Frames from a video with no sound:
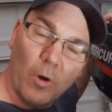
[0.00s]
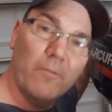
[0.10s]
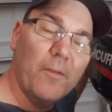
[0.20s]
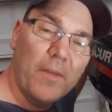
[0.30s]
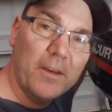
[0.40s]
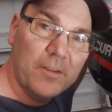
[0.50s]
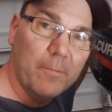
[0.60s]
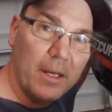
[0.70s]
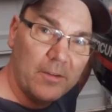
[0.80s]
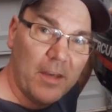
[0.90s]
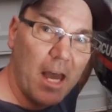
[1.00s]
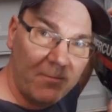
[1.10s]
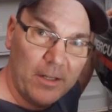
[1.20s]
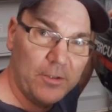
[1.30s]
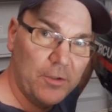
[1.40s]
One of the things that makes
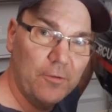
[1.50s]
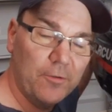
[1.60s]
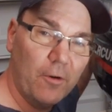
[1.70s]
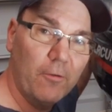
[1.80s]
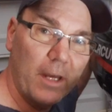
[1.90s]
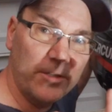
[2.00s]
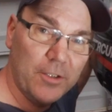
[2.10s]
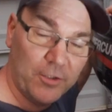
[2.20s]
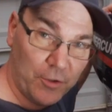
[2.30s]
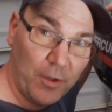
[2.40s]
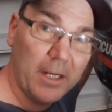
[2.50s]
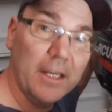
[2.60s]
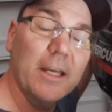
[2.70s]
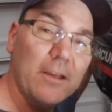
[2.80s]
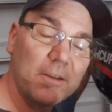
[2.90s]
having a two-stroke engine
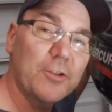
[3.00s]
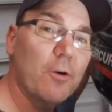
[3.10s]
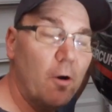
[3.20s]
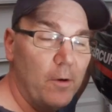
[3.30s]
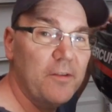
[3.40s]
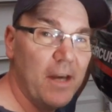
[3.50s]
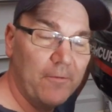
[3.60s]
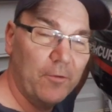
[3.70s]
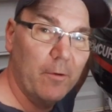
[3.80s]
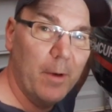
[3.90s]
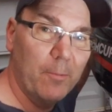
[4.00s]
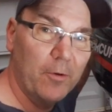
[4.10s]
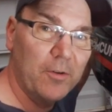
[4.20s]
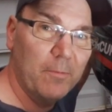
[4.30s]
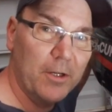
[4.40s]
tricky is that you always have to
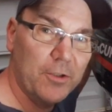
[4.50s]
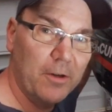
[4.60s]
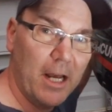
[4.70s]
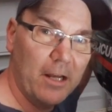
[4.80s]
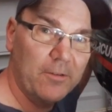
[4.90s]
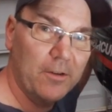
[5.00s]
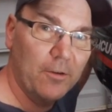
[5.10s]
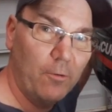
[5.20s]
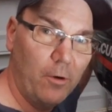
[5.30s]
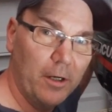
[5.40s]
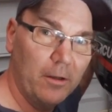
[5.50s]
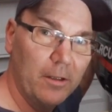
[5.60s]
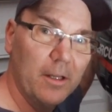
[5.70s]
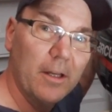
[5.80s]
remember to mix your gas and your oil.